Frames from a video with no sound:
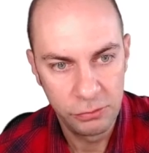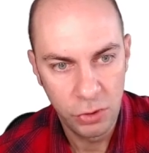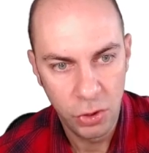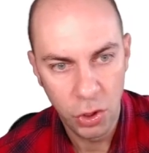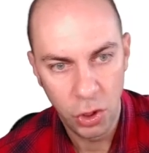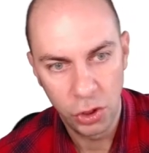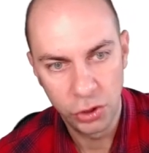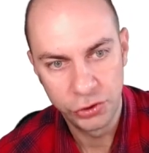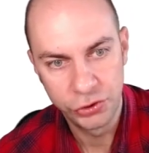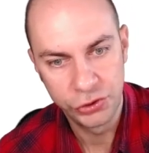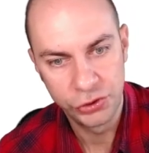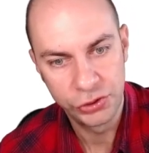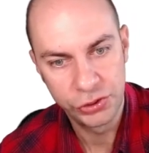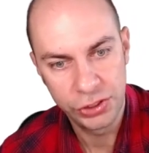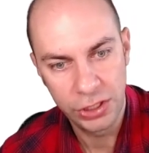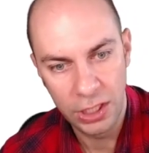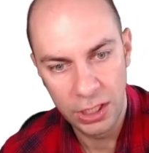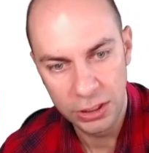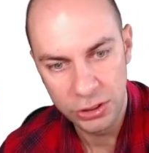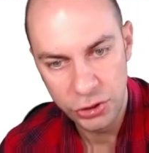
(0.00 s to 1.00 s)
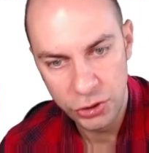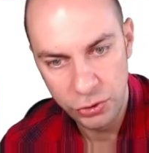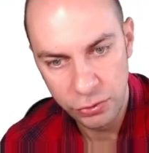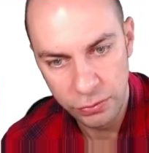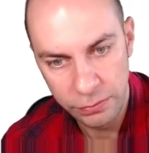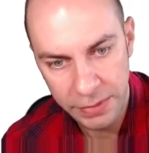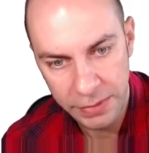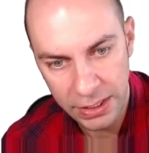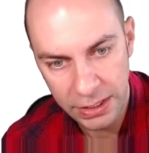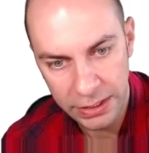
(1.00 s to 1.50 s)
costs are 2
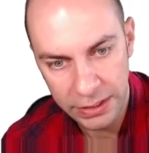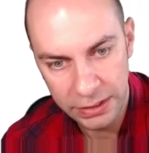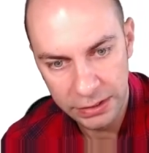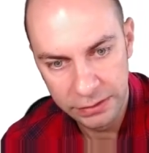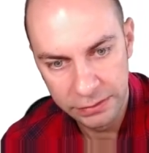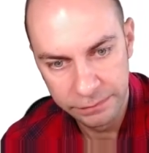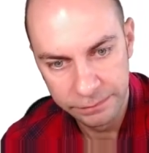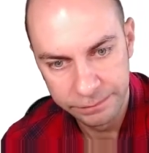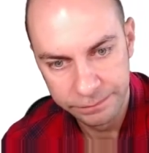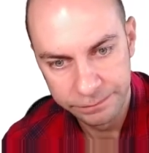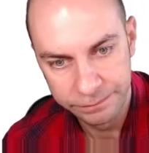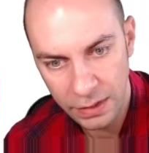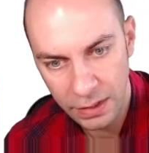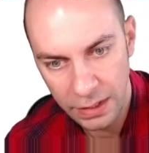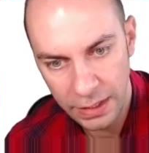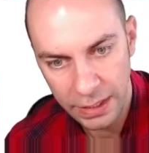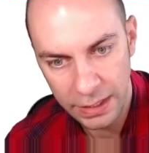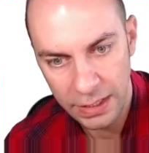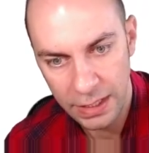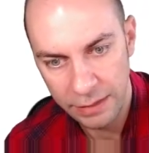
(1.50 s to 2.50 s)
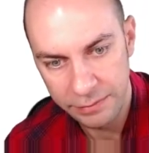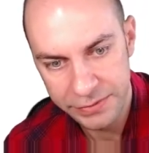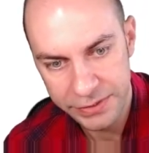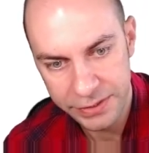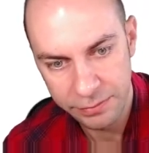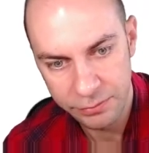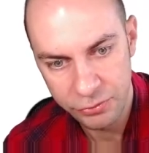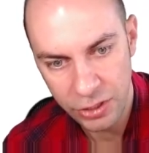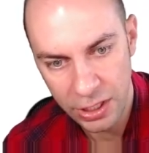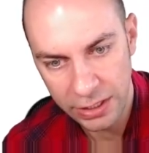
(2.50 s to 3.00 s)
million, and I'm
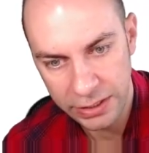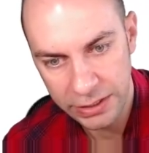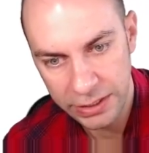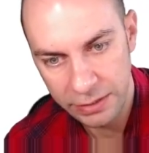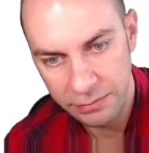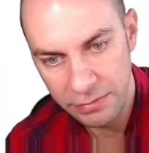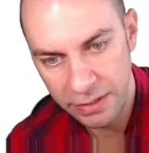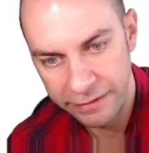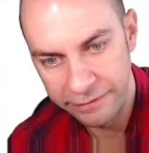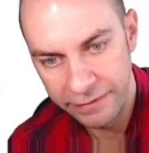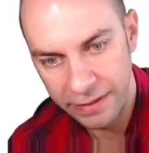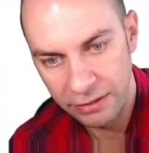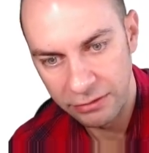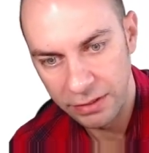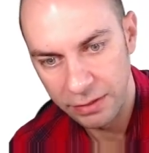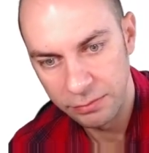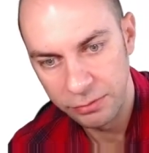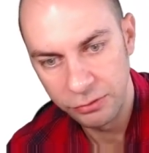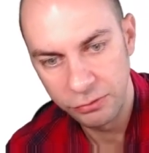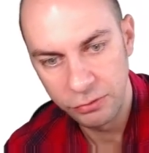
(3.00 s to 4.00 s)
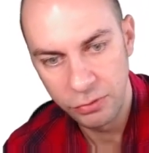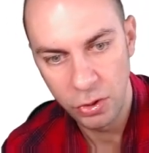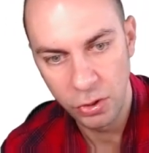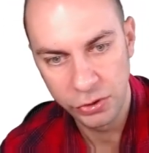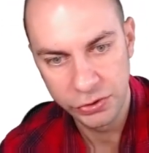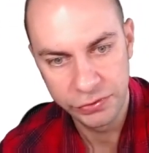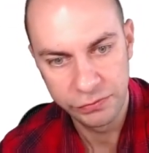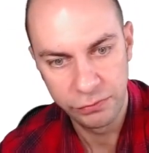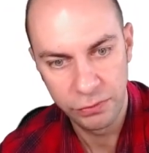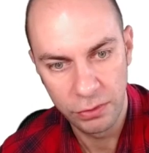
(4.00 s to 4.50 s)
subtracting my variable
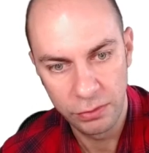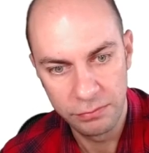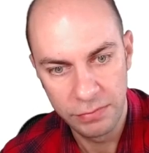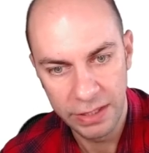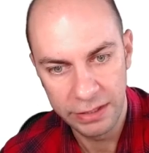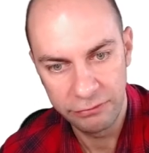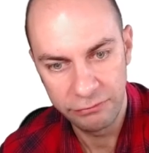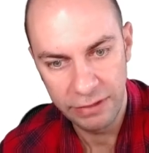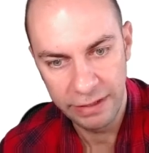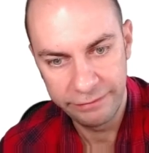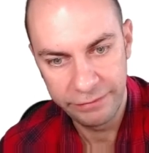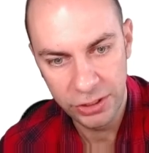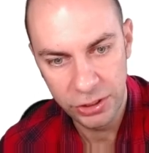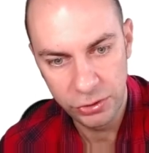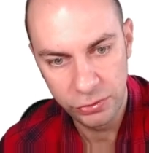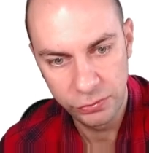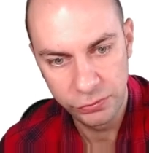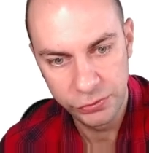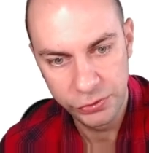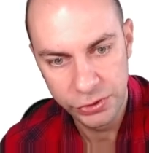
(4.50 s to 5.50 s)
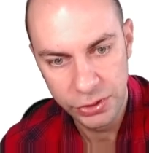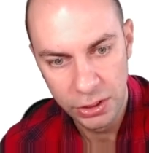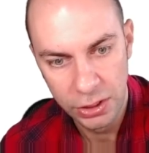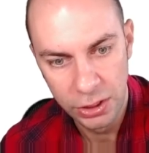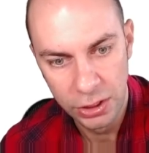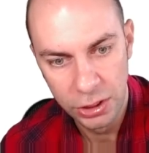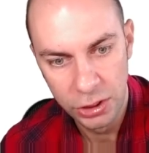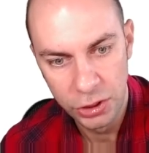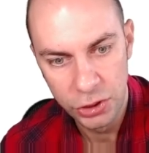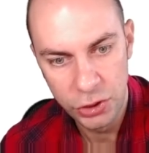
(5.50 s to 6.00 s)
costs from my revenues
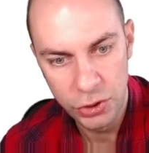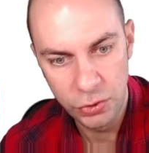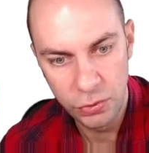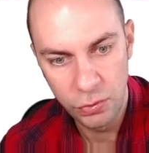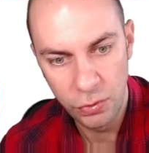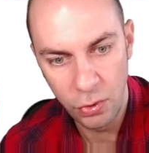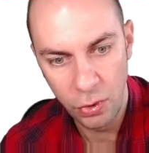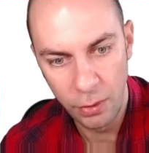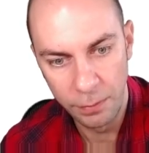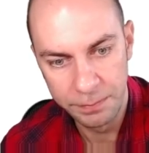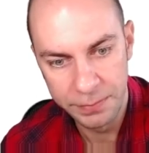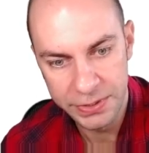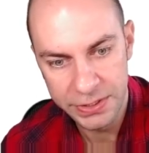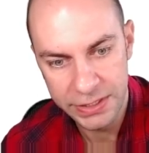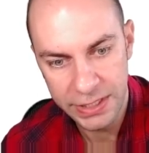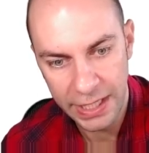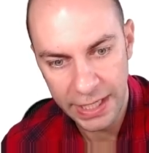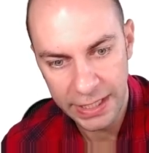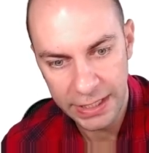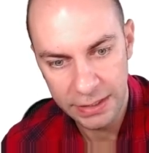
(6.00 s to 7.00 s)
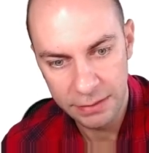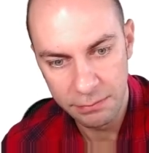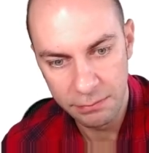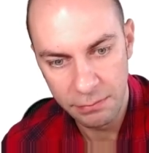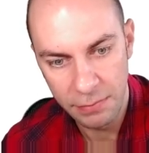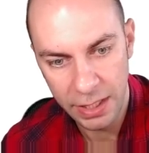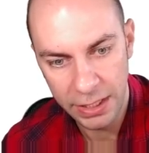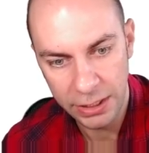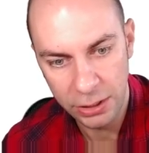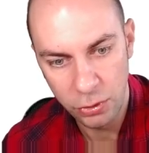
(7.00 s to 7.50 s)
to obtain
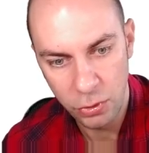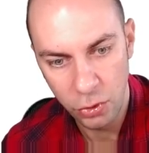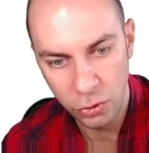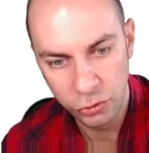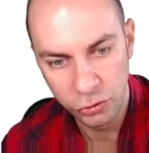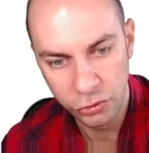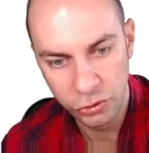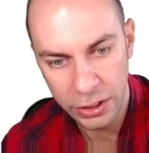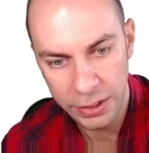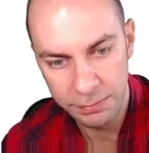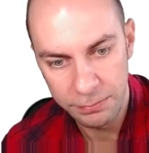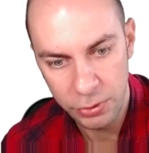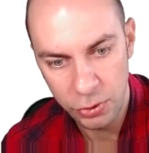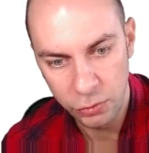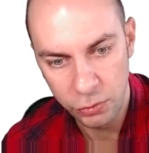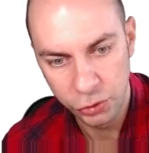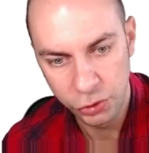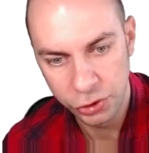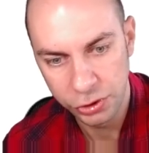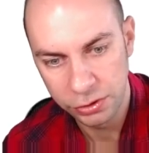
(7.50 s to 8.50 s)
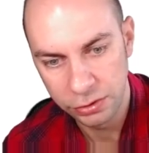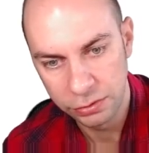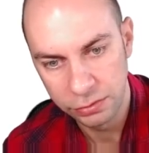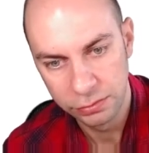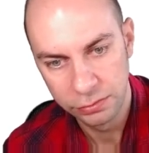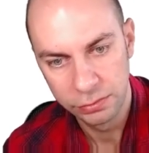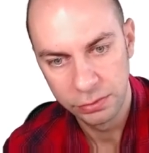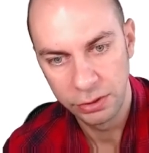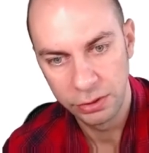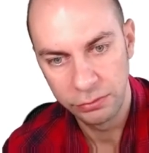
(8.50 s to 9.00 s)
my contribution,
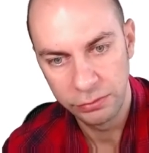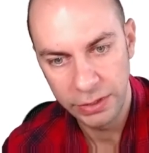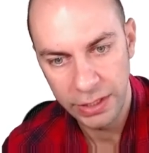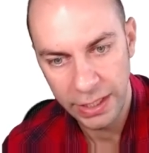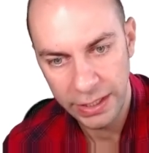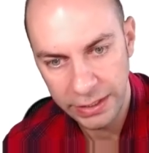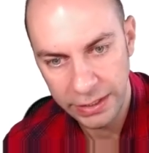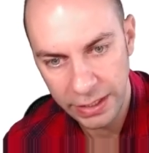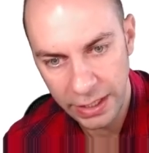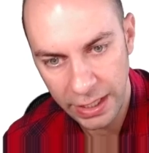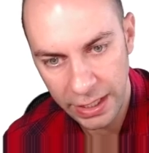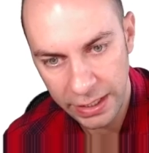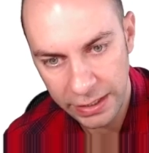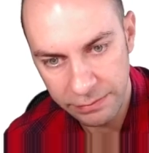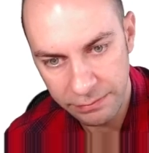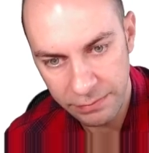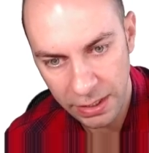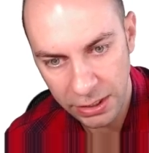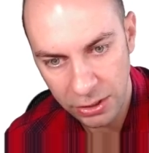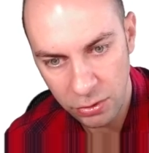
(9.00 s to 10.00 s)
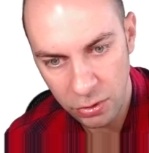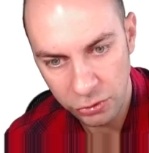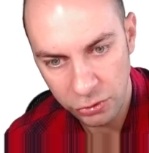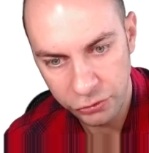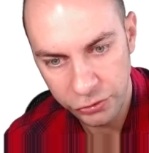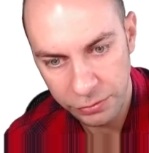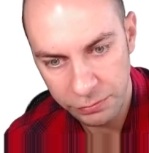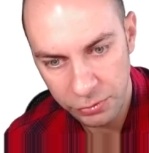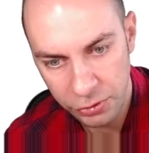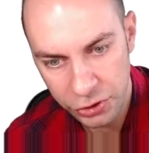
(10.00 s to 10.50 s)
okay? And my
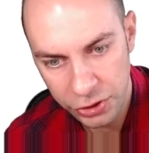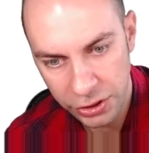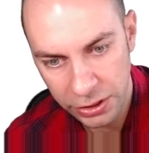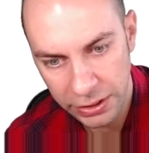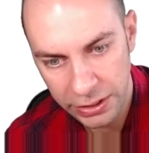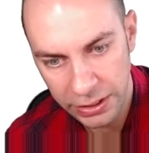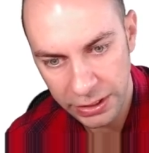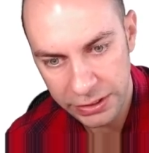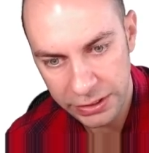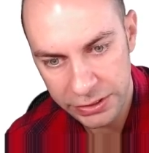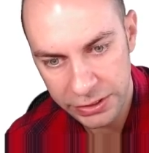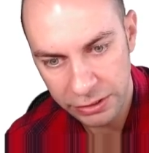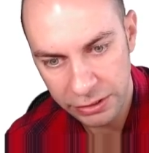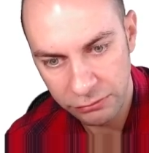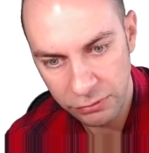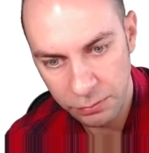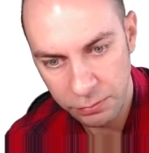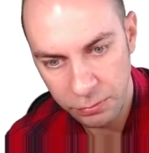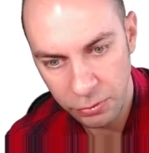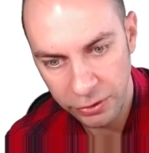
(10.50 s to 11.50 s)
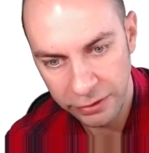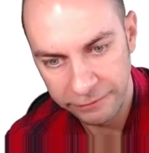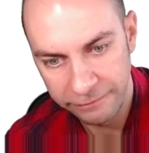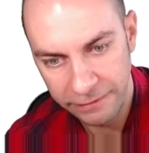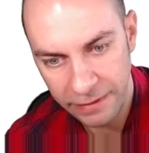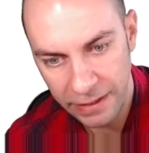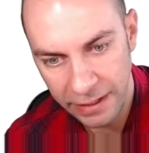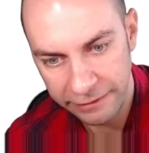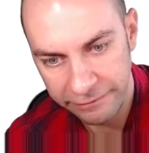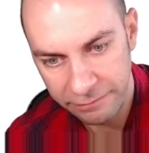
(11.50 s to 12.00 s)
contribution here is
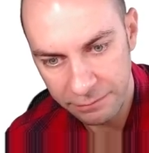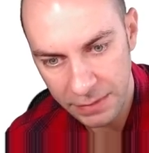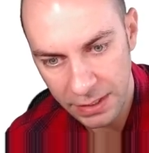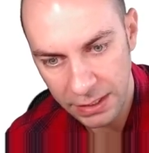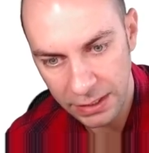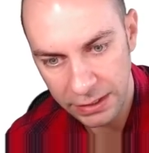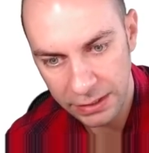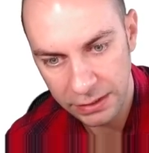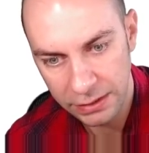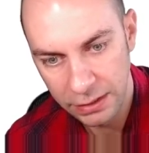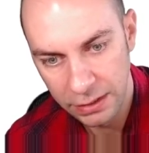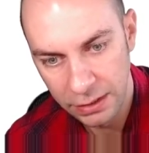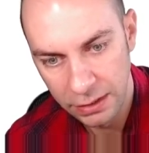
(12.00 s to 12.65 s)
0.5 million.